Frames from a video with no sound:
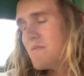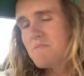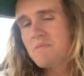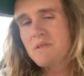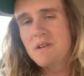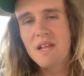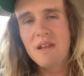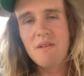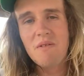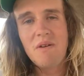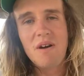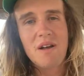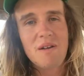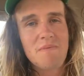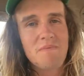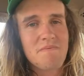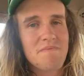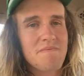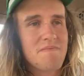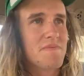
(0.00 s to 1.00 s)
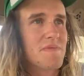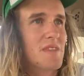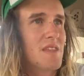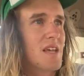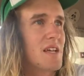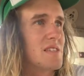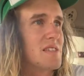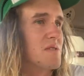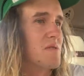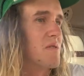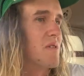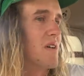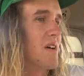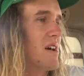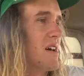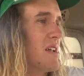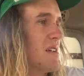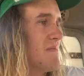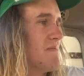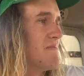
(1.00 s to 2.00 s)
But anyway, that's
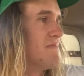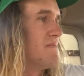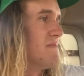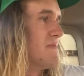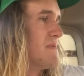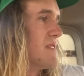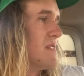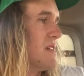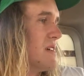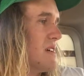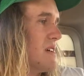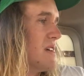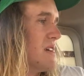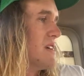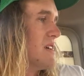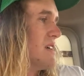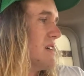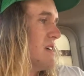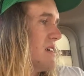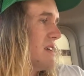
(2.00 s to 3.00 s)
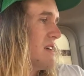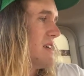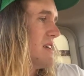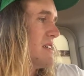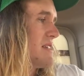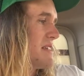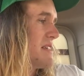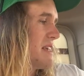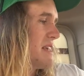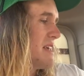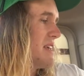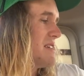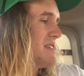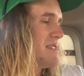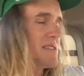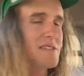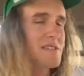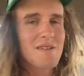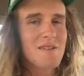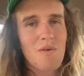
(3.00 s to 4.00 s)
alright. It
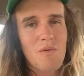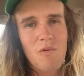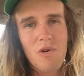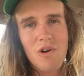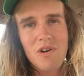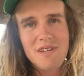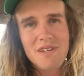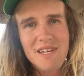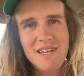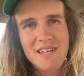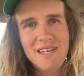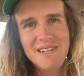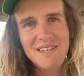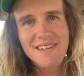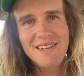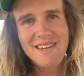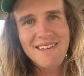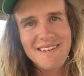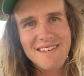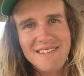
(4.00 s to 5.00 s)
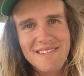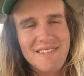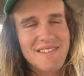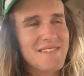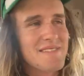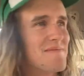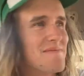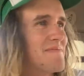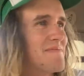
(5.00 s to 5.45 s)
is what it is.